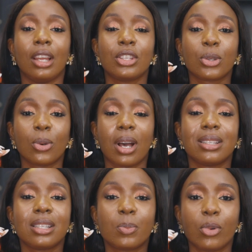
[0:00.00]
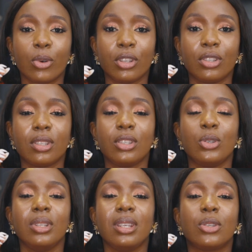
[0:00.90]
So at this point,
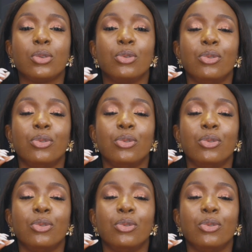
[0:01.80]
you need to